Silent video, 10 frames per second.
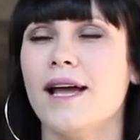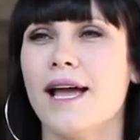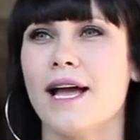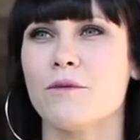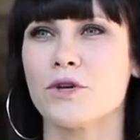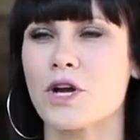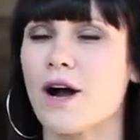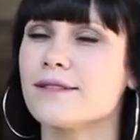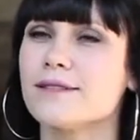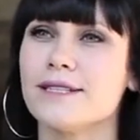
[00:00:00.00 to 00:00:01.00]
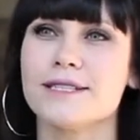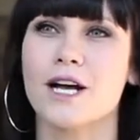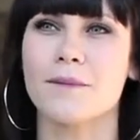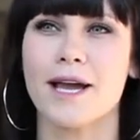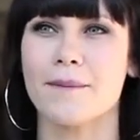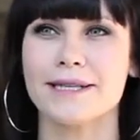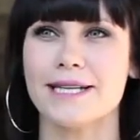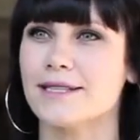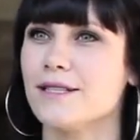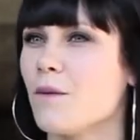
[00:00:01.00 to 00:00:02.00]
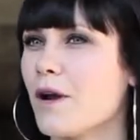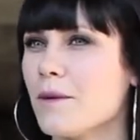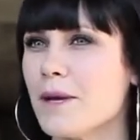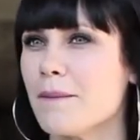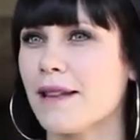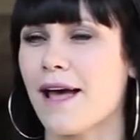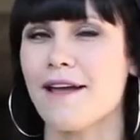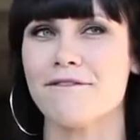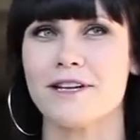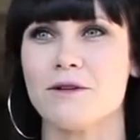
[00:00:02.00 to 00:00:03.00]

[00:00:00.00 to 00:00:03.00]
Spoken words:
and would constantly tell me how my dad didn't want to be in my life,